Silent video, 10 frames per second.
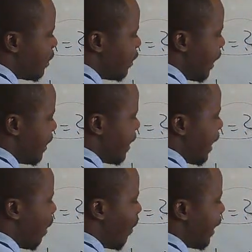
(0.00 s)
then
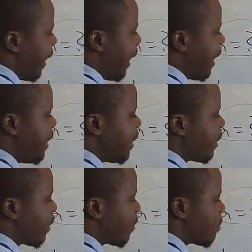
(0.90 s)
our a
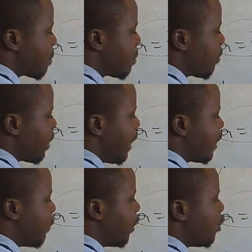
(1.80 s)

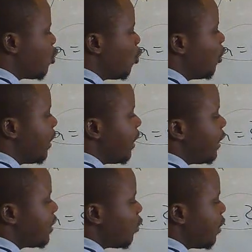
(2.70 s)
exponent 2
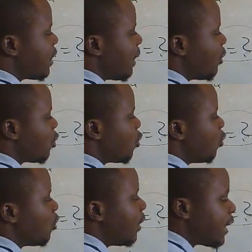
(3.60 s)
is still the same as 2
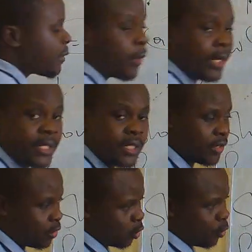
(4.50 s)
exponent
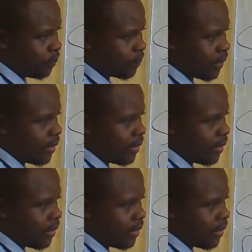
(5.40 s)
2.